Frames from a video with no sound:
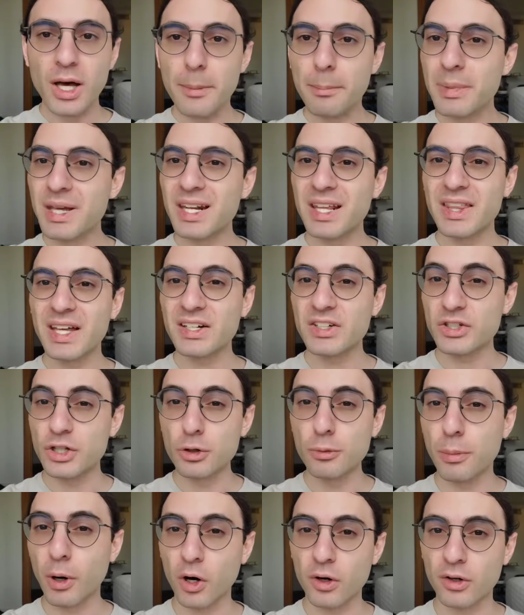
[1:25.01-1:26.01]
meaning that
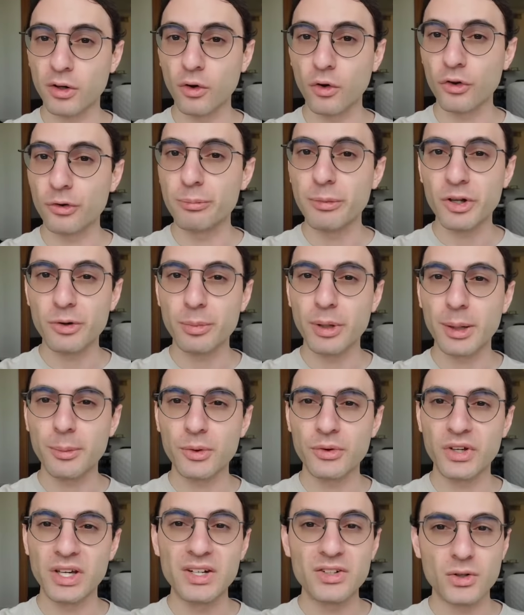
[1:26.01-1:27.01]
two particles must be
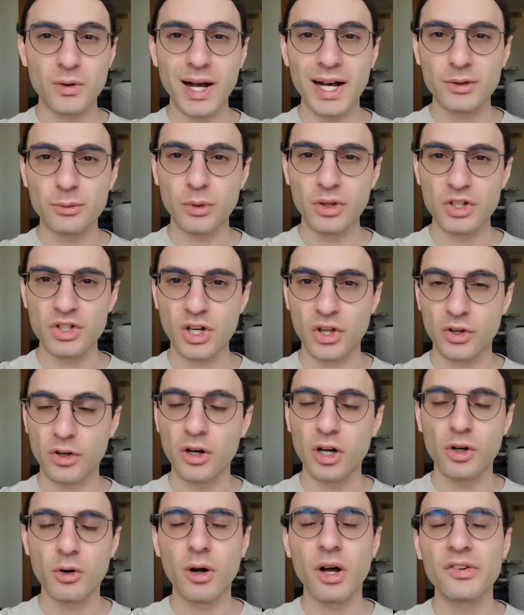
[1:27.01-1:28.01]
able to interact with each other
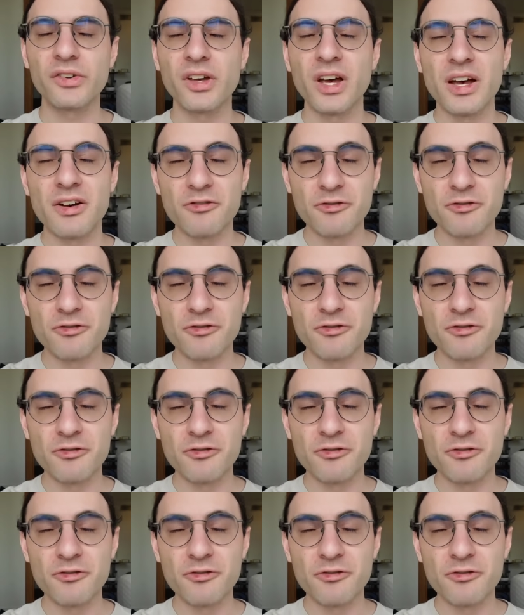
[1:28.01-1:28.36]
across